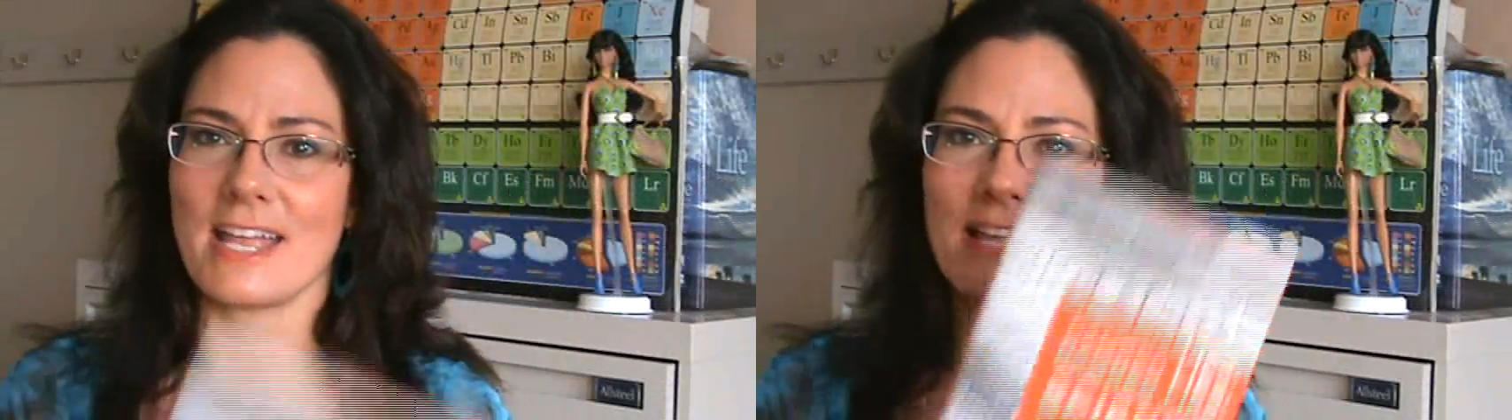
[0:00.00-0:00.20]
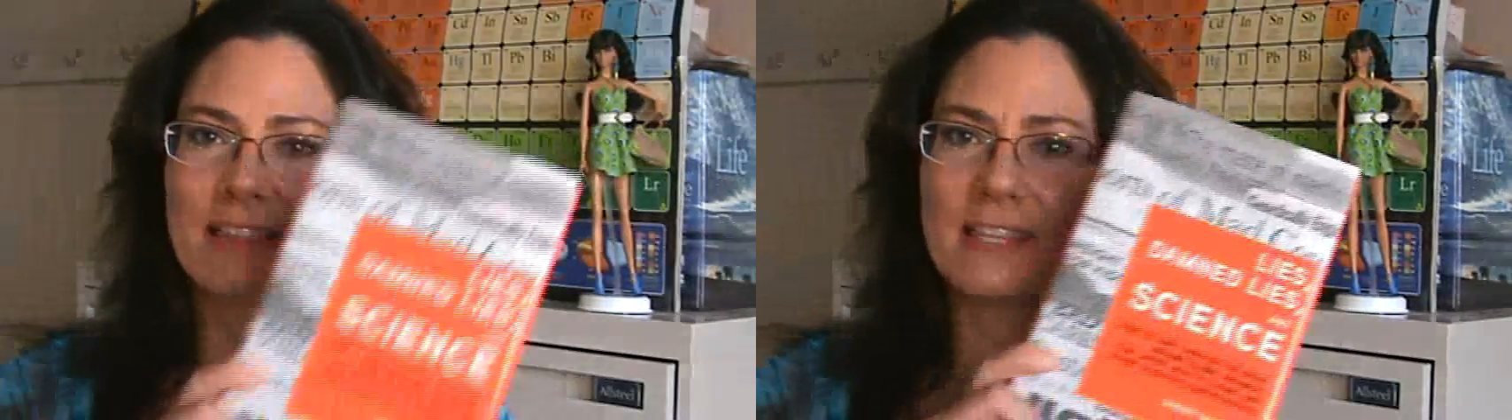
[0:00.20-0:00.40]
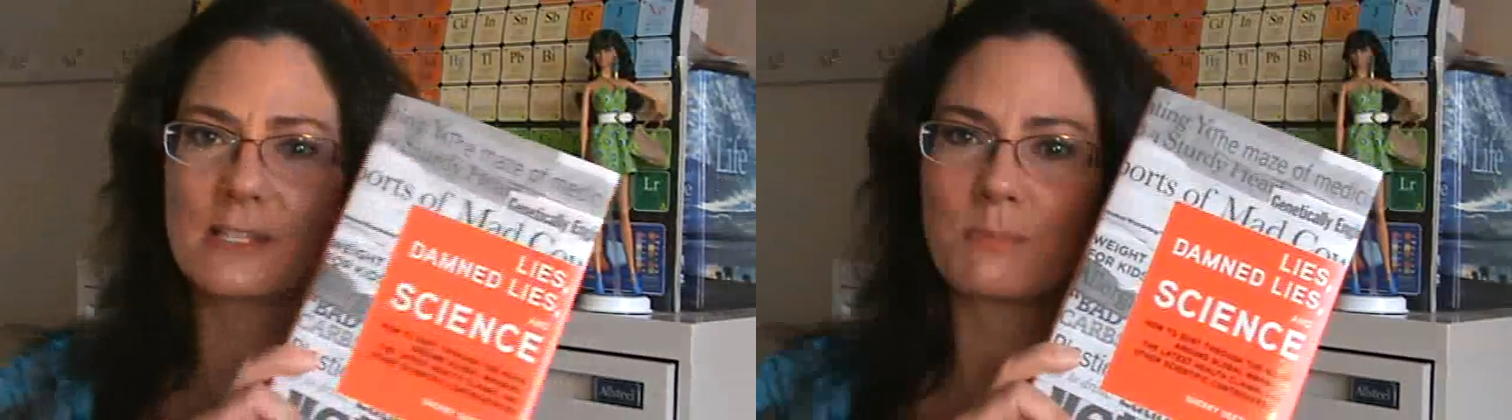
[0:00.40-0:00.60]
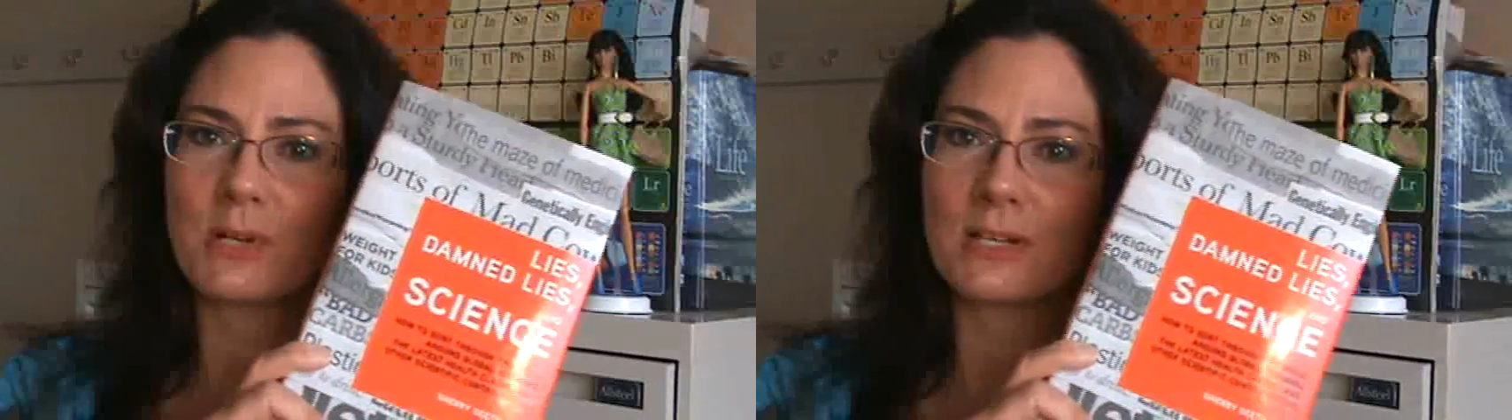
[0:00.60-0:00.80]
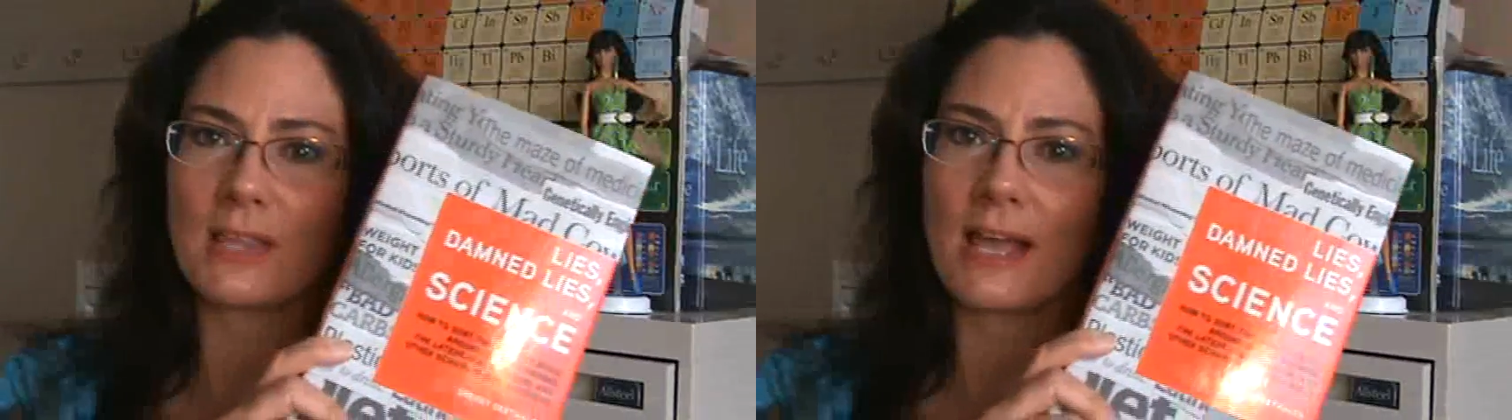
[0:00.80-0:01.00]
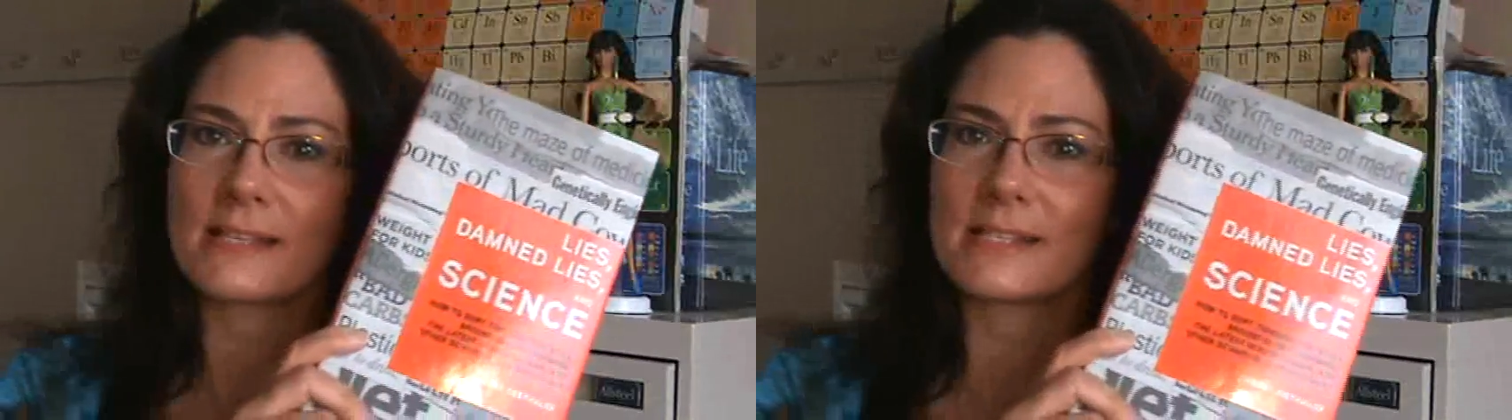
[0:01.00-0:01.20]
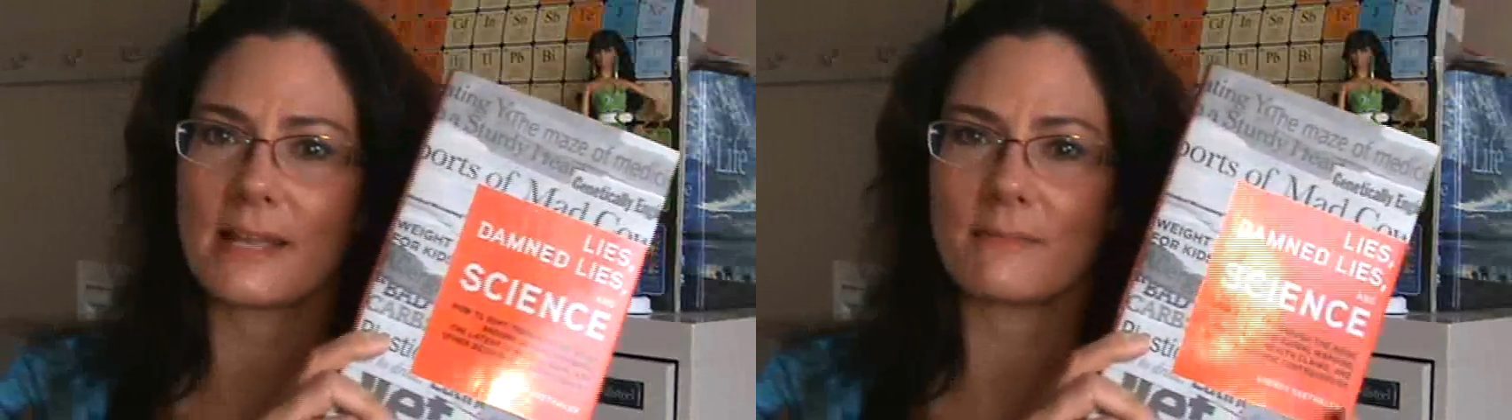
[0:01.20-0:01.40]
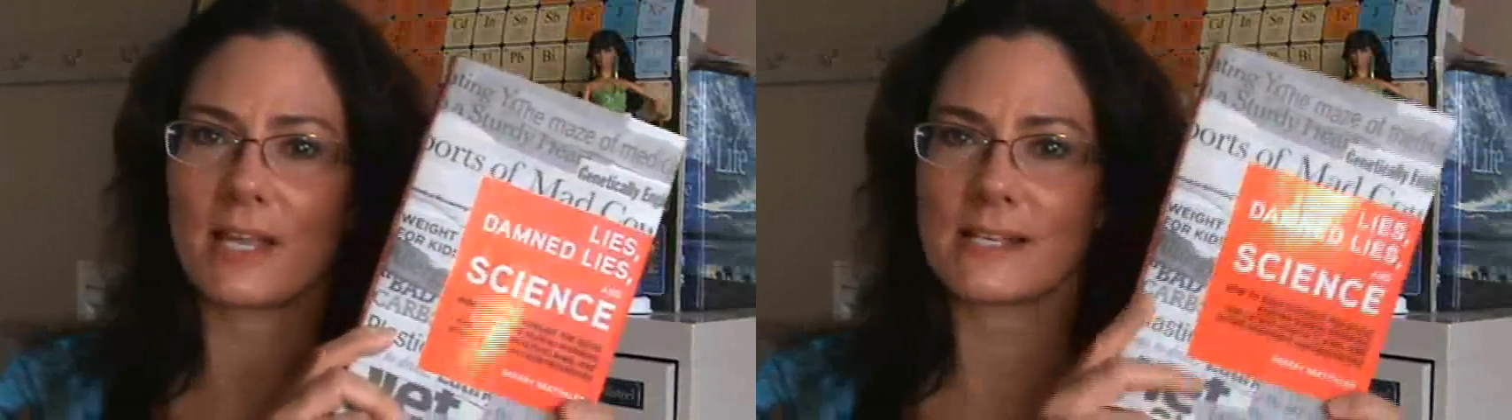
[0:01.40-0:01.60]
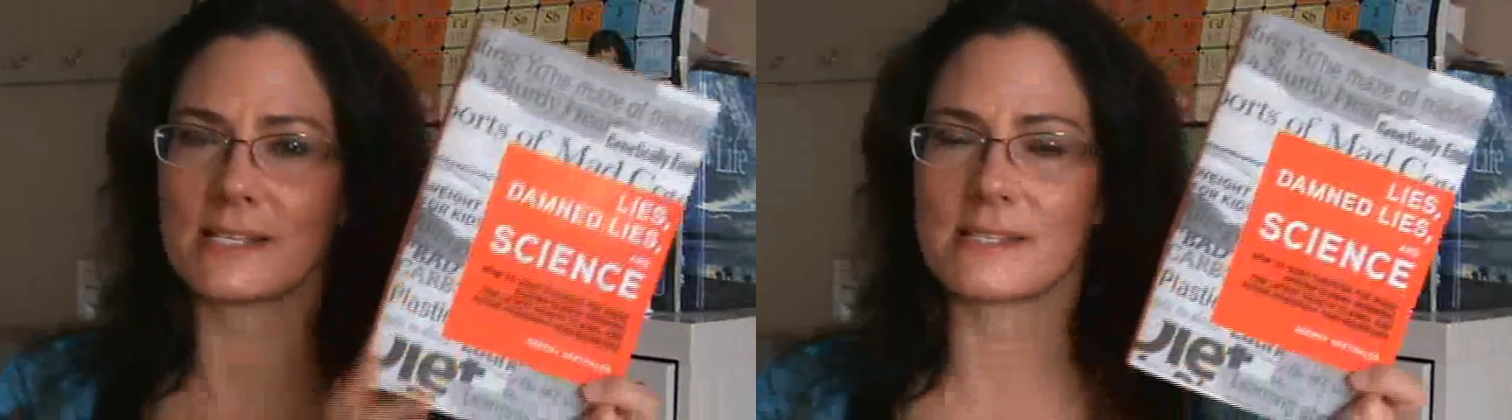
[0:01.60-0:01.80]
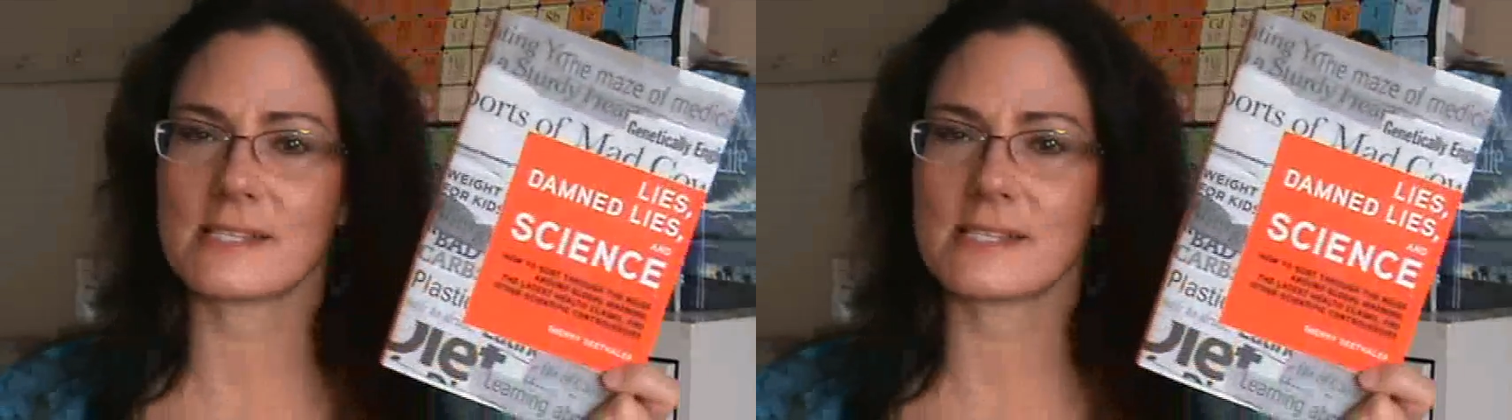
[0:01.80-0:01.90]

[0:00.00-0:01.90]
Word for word: and this book, Lies, Damn Lies,